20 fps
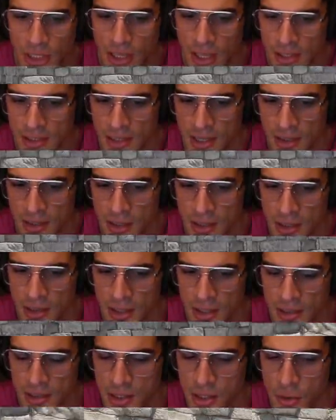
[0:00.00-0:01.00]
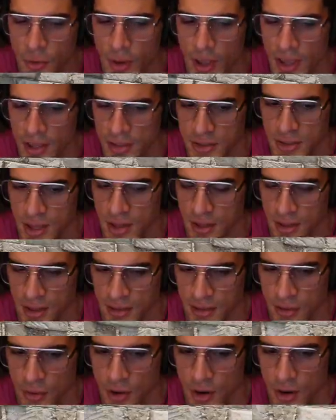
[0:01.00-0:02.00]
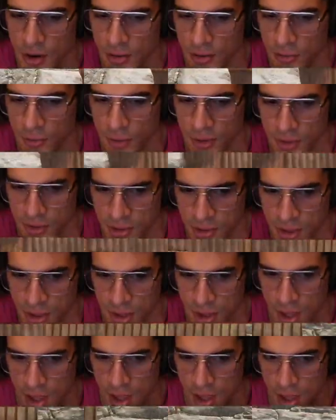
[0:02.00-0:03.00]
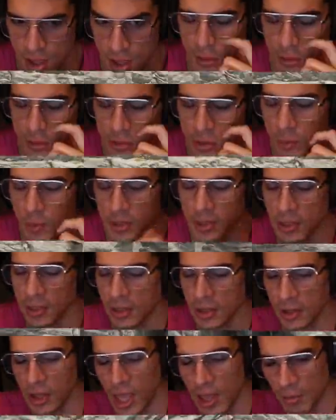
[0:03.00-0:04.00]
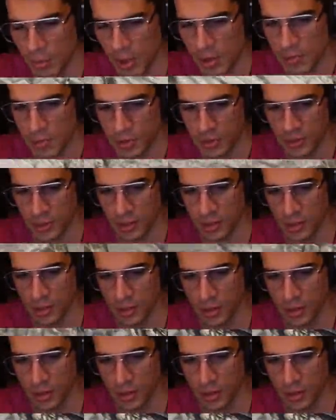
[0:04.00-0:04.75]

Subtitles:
That's the new AIDS thing that's going on Twitch. So basically, you can't play music.